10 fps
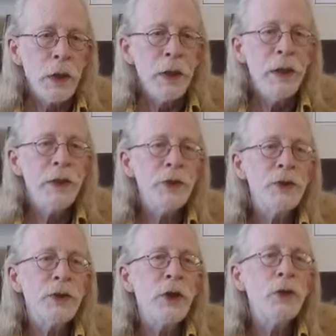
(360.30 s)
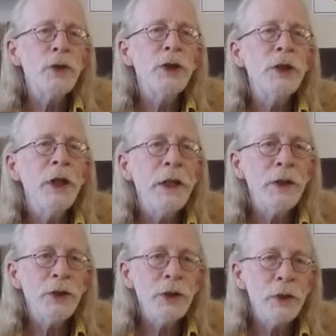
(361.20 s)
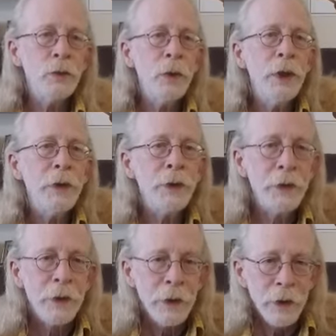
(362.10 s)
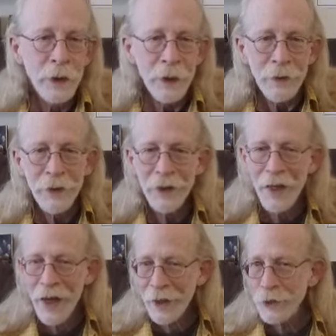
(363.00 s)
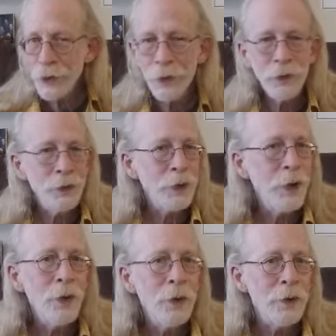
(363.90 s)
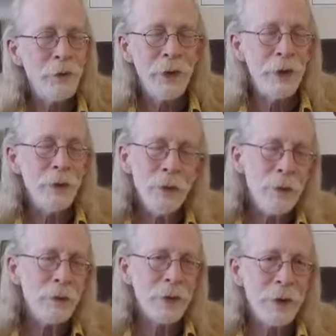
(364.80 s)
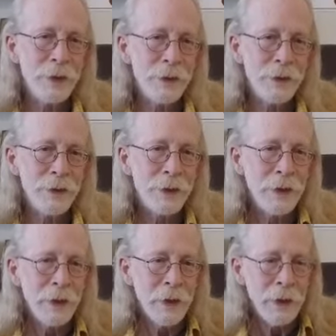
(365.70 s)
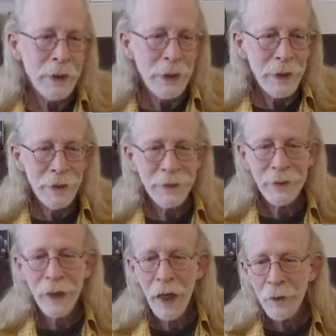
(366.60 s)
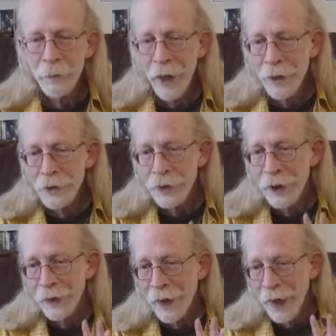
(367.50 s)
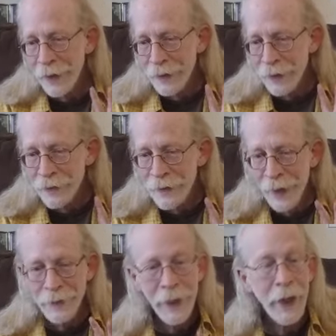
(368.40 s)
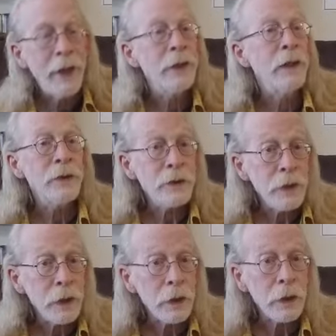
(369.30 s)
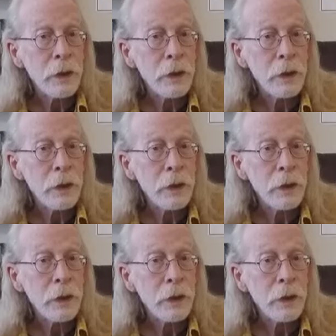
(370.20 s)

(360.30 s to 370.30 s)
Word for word: in association with the natural flow of the universe. It's not magic that is antagonistic.